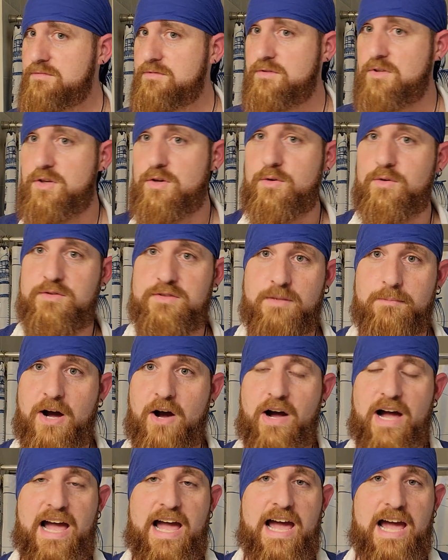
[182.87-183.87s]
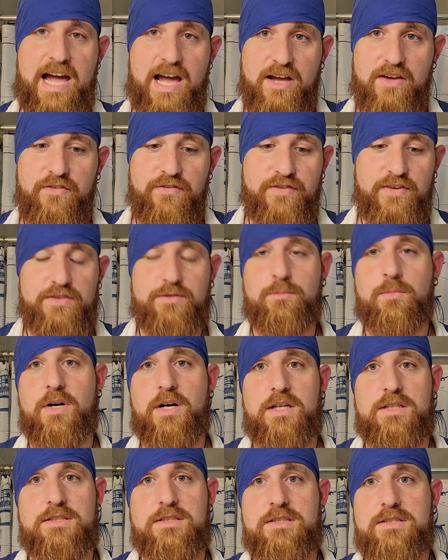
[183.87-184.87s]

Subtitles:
used about half as much.